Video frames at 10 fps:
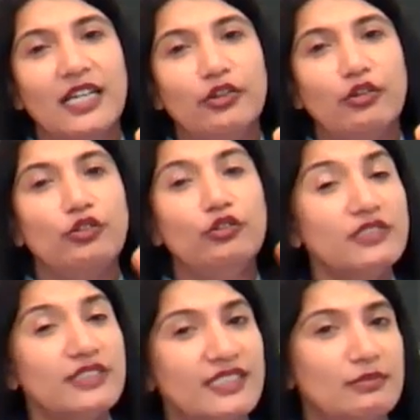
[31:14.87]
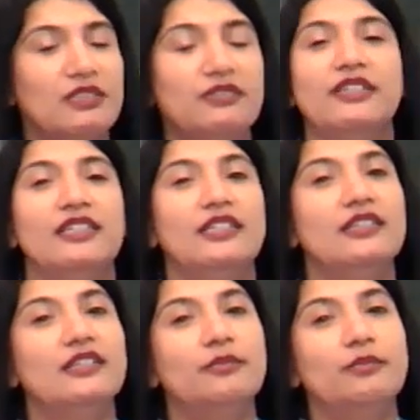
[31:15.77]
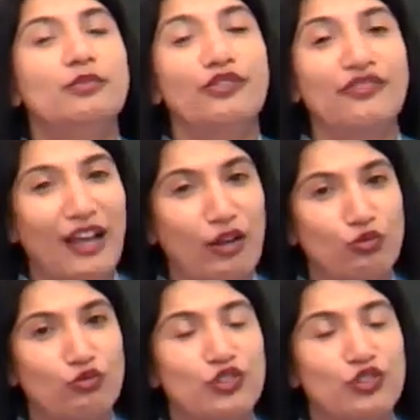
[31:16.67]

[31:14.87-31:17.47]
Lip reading: you said something very profound.